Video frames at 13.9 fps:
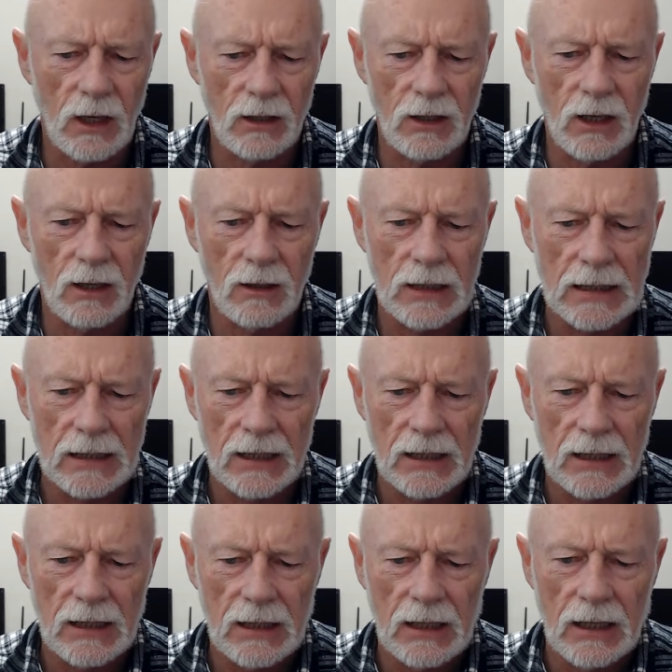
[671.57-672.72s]
Yeah.
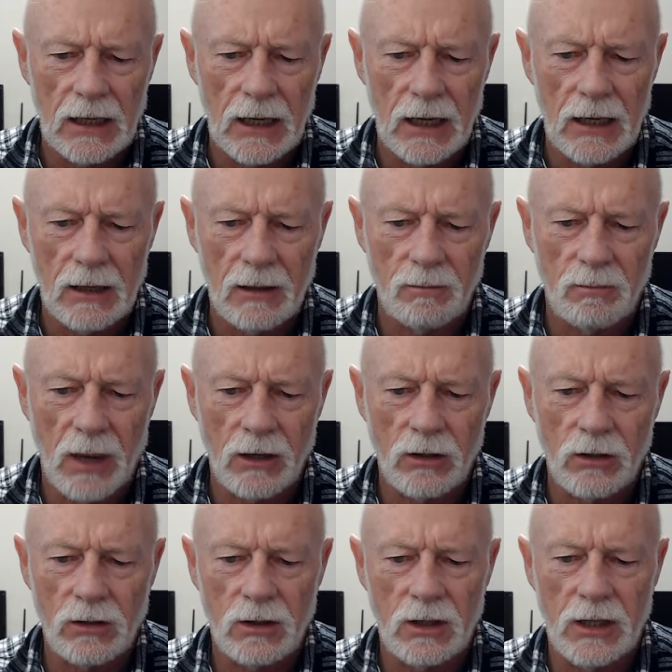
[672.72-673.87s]

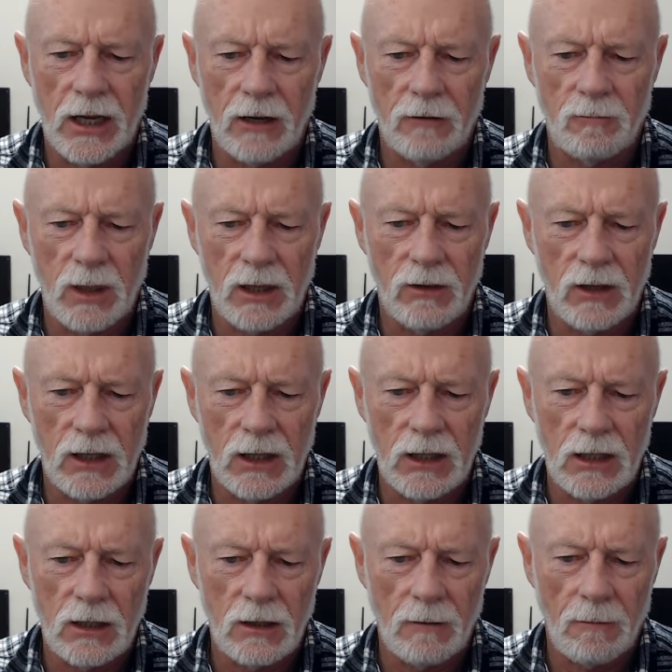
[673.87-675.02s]
Banggood, Get
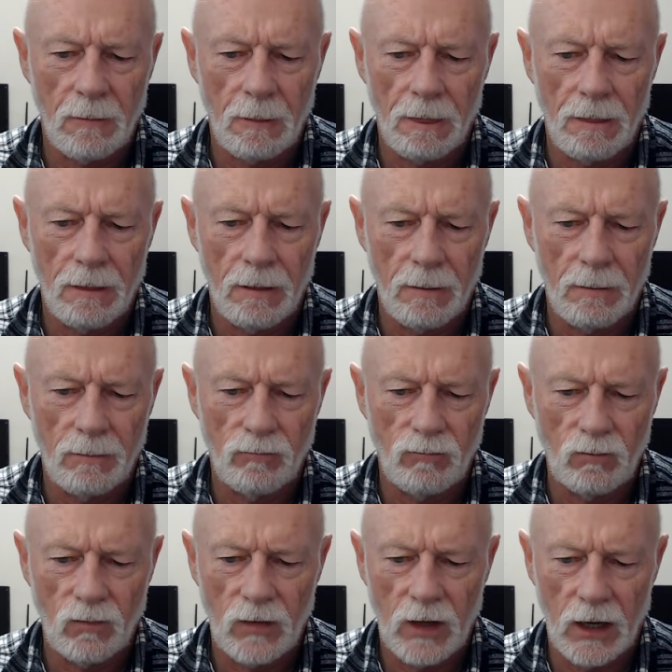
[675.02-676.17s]
FPV,
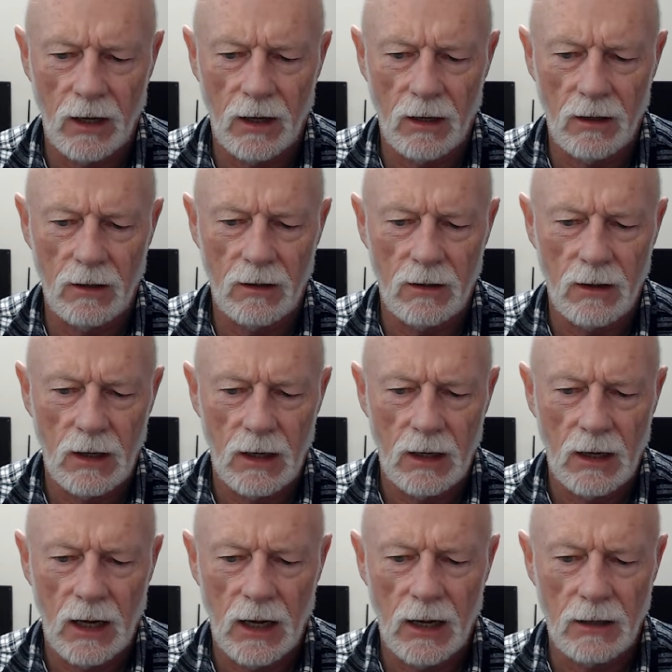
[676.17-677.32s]
and
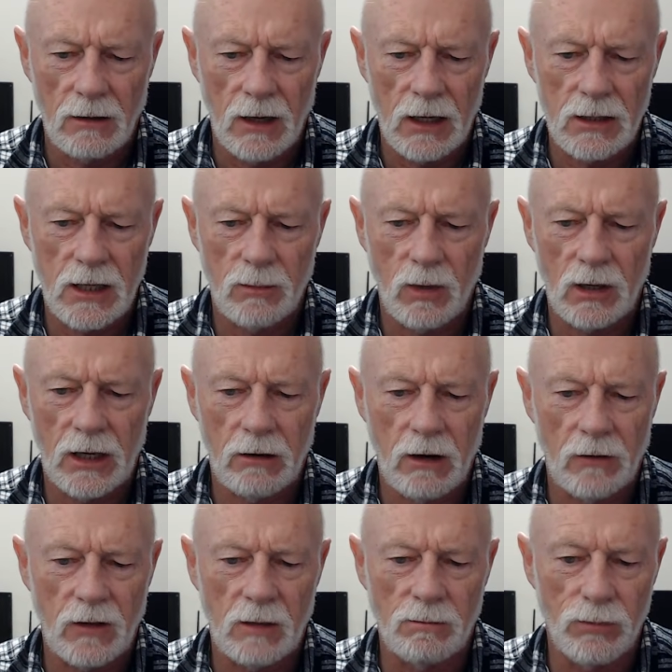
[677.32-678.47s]
RC Model
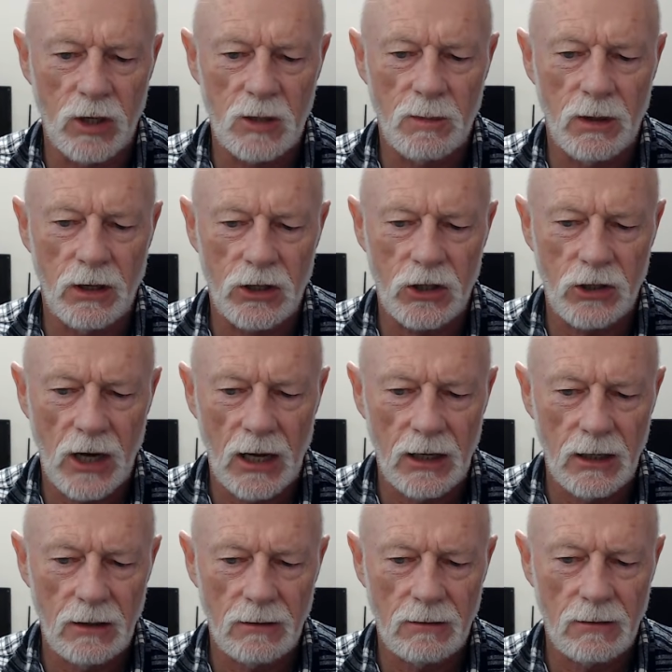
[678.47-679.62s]
Aircraft in Brisbane,
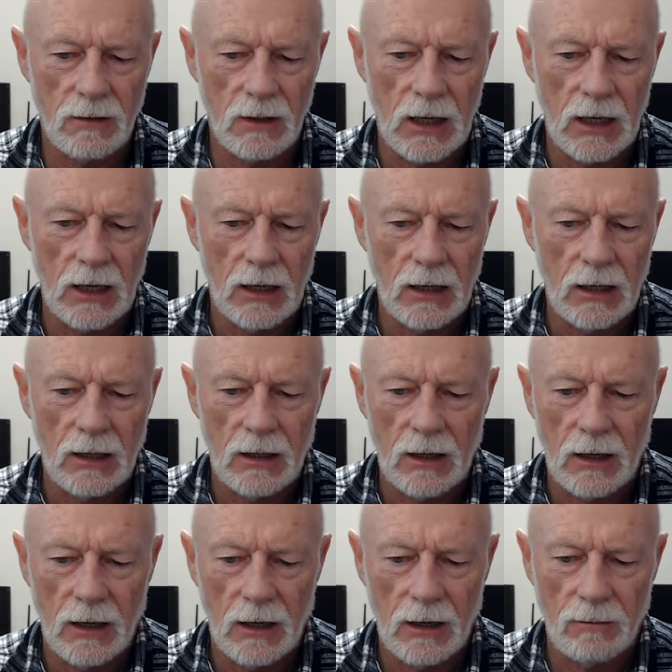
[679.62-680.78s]
Australia.
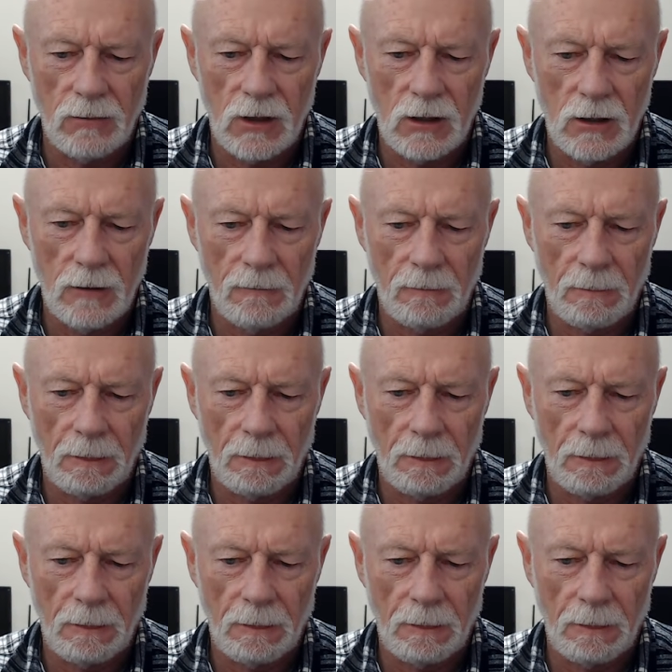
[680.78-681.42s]
Yep.